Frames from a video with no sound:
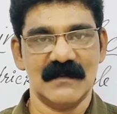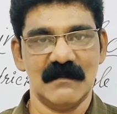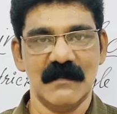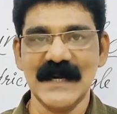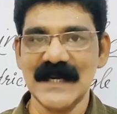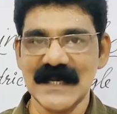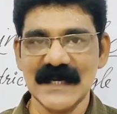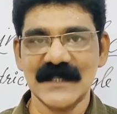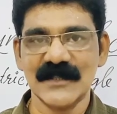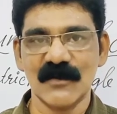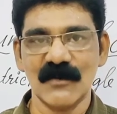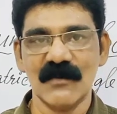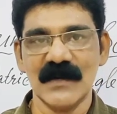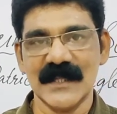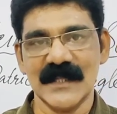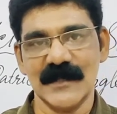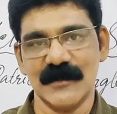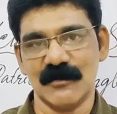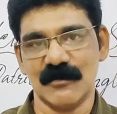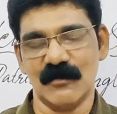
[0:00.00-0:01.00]
But it's
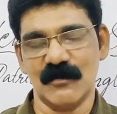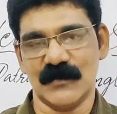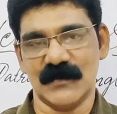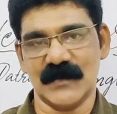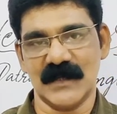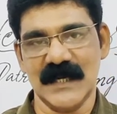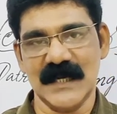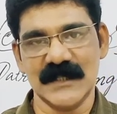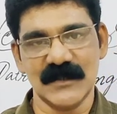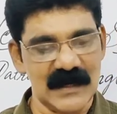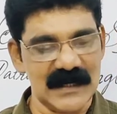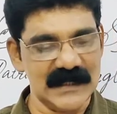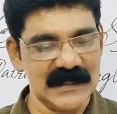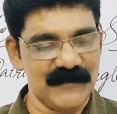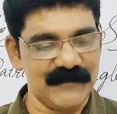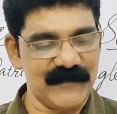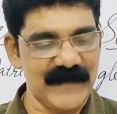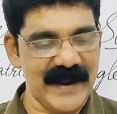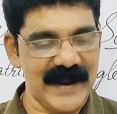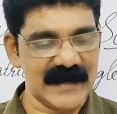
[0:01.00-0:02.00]
only the truth. It's only
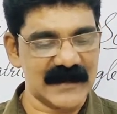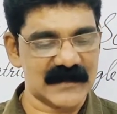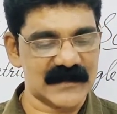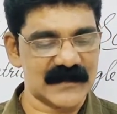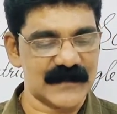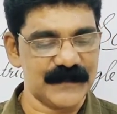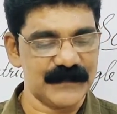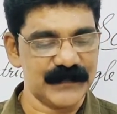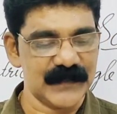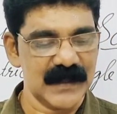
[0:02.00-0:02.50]
the fact.